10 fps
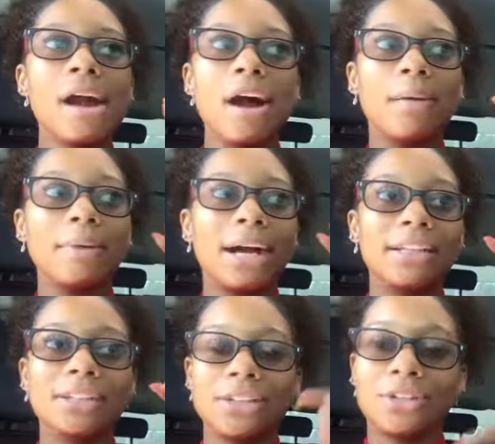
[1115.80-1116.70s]

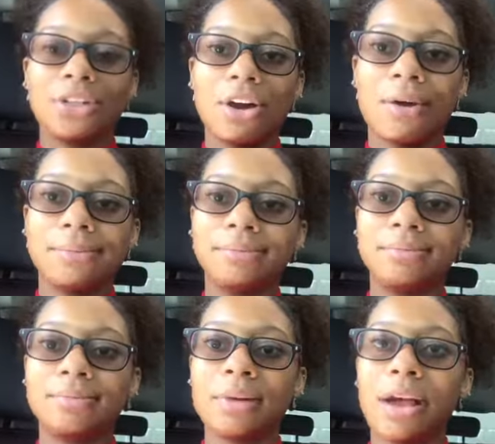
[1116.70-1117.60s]
I tell y'all,
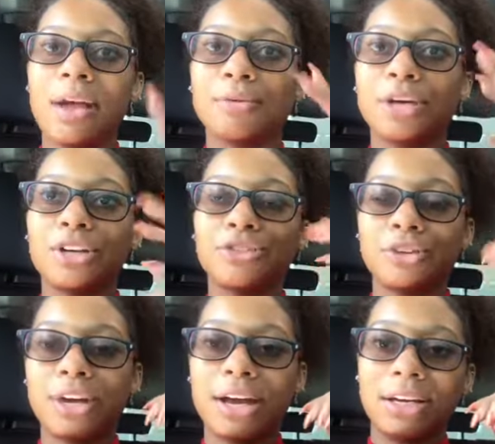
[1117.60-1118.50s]
and well, I'll
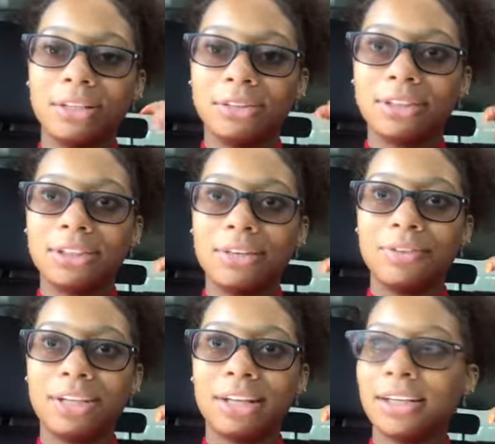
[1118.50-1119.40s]
show you how it looks and
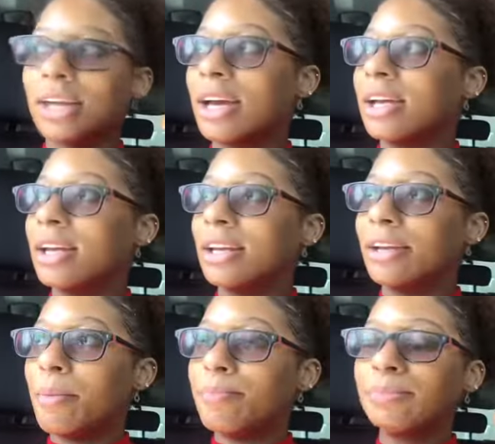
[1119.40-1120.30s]
everything like that, and
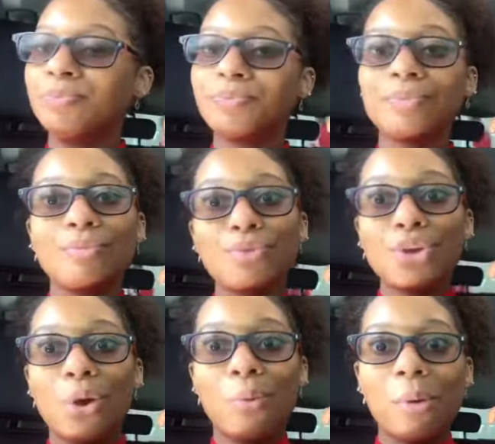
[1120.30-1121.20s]
then
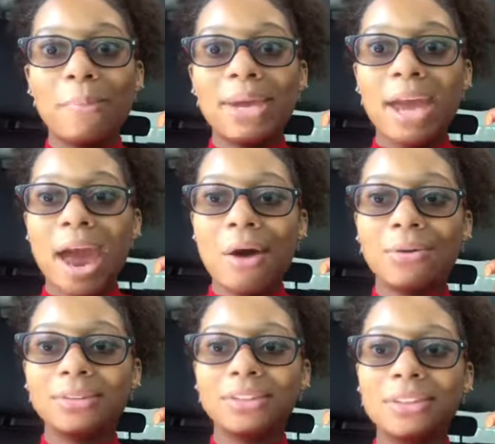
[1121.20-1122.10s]
we'll be
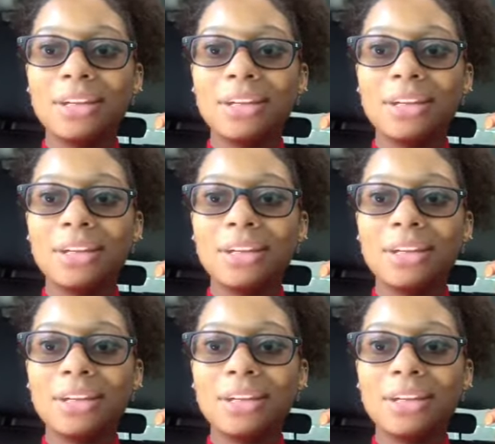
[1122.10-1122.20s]
out.